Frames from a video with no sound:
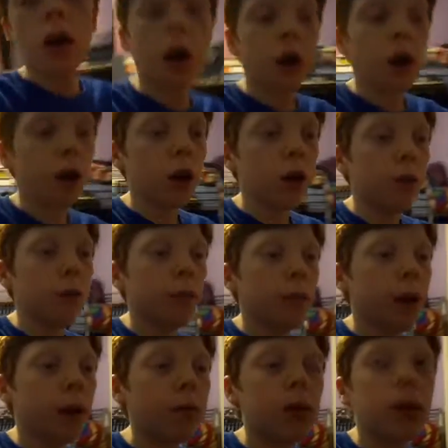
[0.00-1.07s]

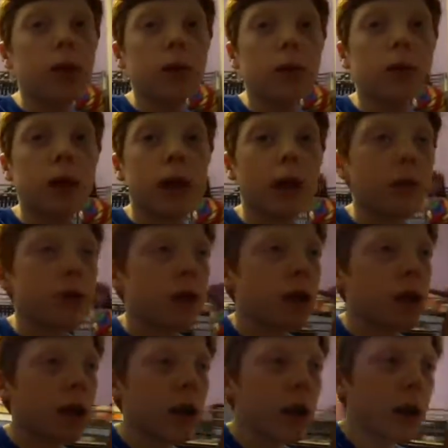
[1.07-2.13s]
I'm trying to sort it
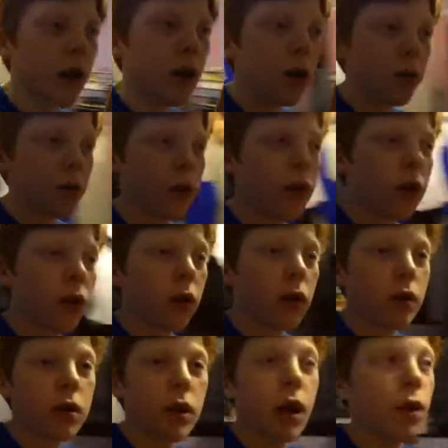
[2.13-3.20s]
obviously, and hopefully you can
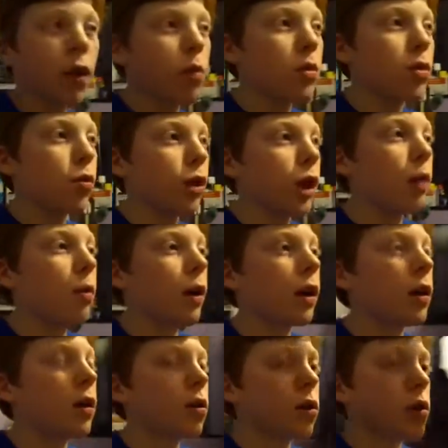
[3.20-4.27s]
understand that I'm still getting back
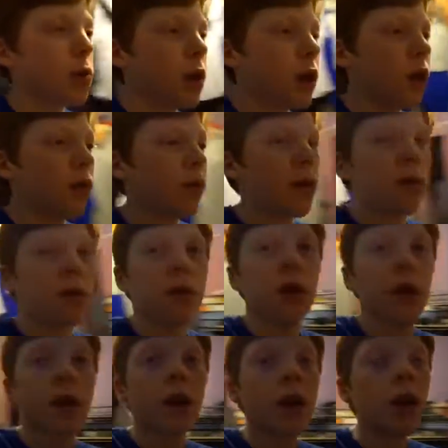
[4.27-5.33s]
into the swing of
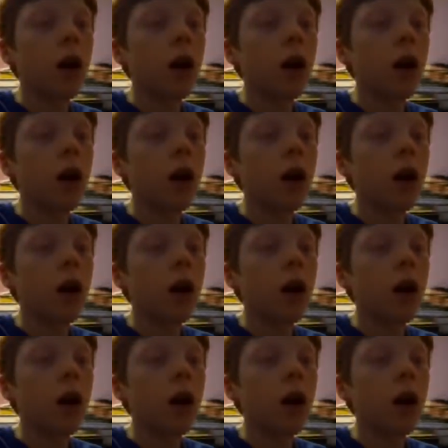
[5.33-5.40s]
everything.